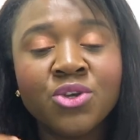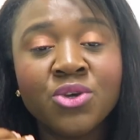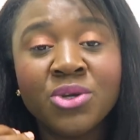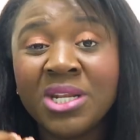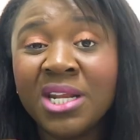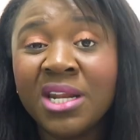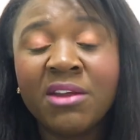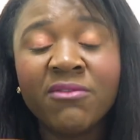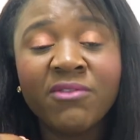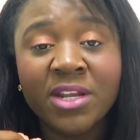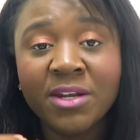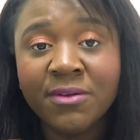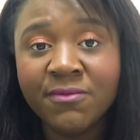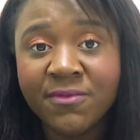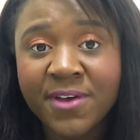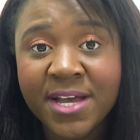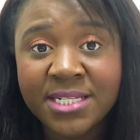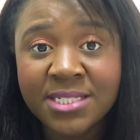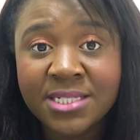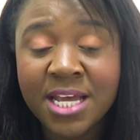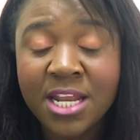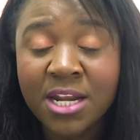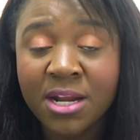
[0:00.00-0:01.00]
you didn't even
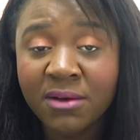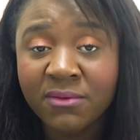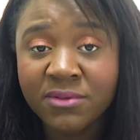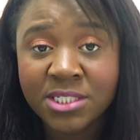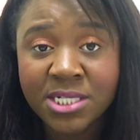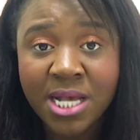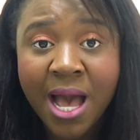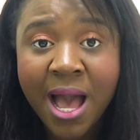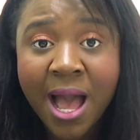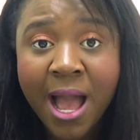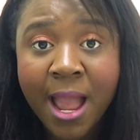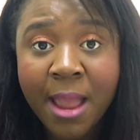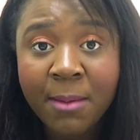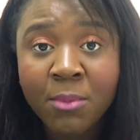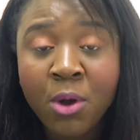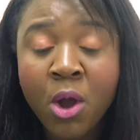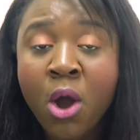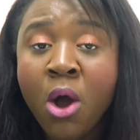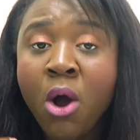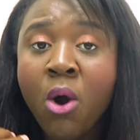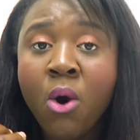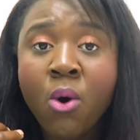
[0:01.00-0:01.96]
invest enough time